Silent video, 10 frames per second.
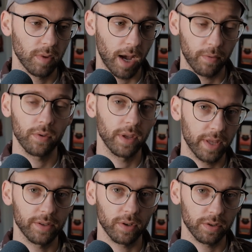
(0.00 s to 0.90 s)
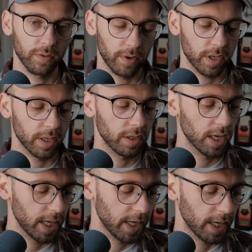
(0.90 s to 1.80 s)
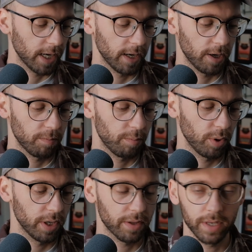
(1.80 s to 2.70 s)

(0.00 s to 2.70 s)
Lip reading: I've heard that that's also very good, but